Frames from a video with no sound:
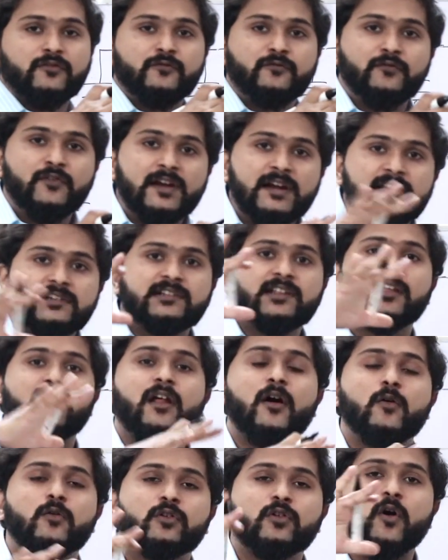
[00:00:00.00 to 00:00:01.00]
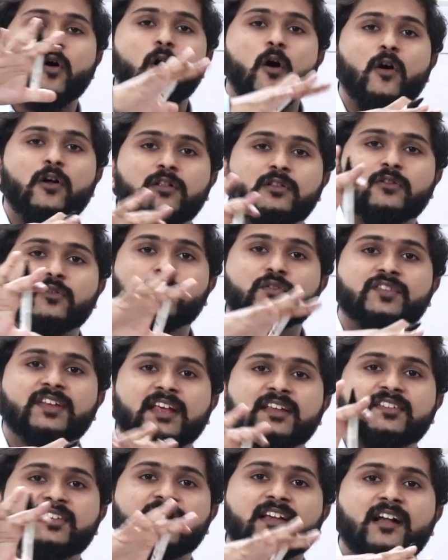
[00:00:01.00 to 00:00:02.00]
to filter out all those
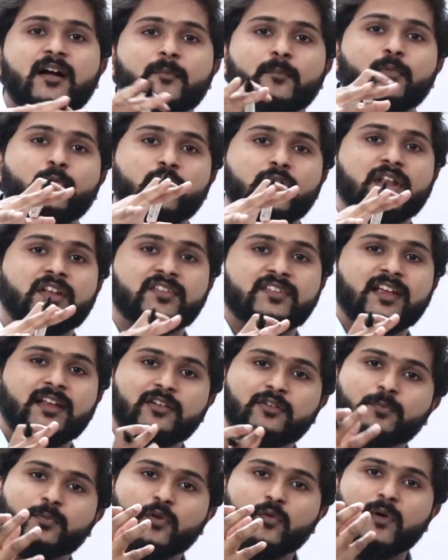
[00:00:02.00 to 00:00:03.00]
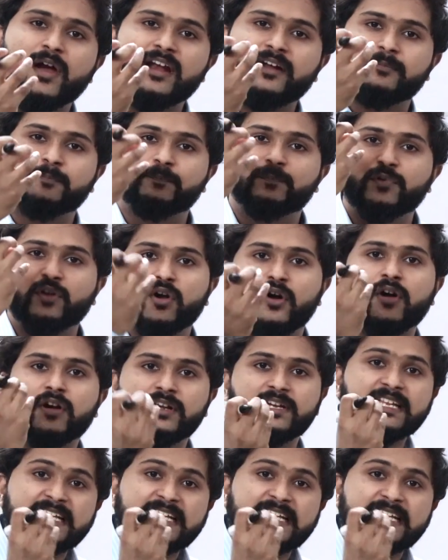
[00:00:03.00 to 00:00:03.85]
AC components and to provide pure